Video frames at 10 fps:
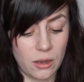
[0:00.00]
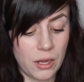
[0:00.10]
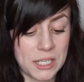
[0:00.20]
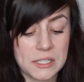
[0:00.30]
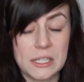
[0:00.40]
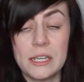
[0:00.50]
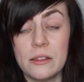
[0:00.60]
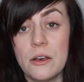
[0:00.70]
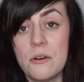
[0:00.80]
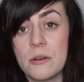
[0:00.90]
Honestly,
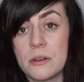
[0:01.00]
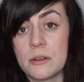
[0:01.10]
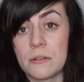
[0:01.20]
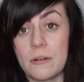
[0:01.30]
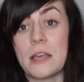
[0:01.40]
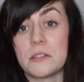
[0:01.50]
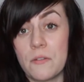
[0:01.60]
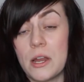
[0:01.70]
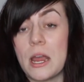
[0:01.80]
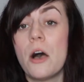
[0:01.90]
though, as of
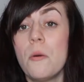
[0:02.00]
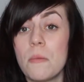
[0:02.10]
right now,